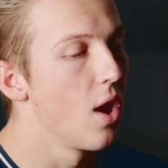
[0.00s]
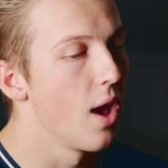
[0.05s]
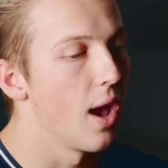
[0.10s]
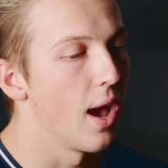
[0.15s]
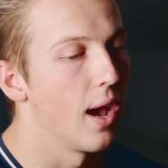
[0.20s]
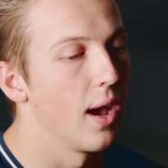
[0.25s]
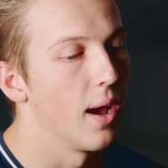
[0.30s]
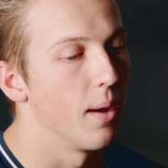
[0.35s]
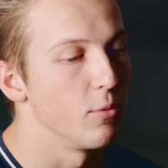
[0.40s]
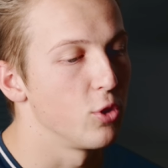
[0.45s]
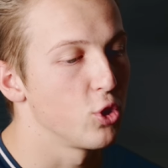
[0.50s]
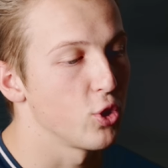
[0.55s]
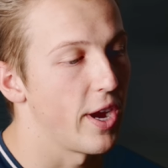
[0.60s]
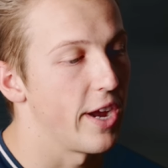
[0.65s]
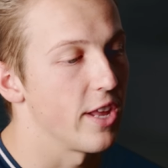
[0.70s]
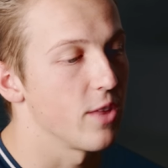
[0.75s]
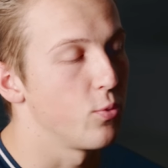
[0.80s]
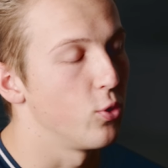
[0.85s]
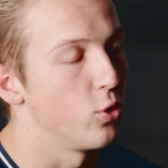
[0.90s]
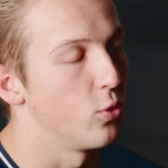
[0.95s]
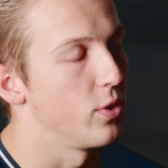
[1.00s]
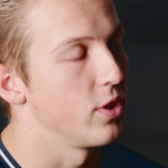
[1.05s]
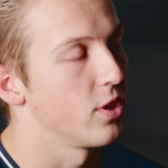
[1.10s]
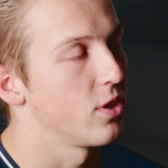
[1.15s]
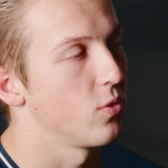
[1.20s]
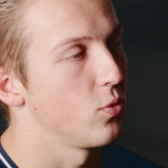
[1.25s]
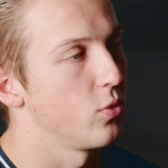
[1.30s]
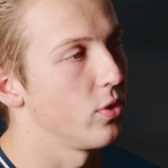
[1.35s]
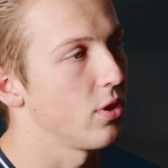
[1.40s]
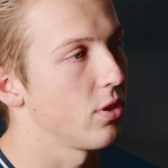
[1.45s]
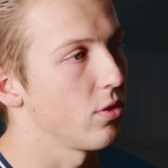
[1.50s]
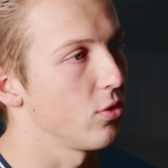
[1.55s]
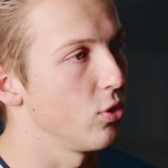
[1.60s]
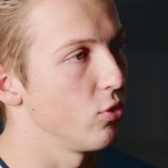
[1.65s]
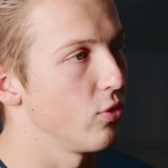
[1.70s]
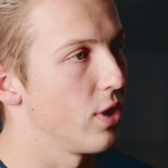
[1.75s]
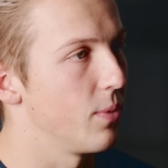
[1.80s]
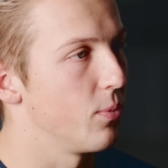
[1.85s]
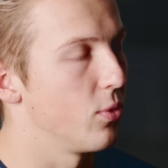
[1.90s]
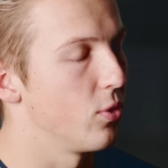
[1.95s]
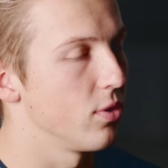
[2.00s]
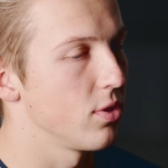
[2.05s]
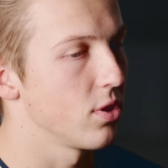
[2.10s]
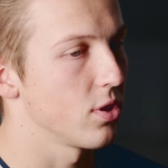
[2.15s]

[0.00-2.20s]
um, transport was was through Red Bull.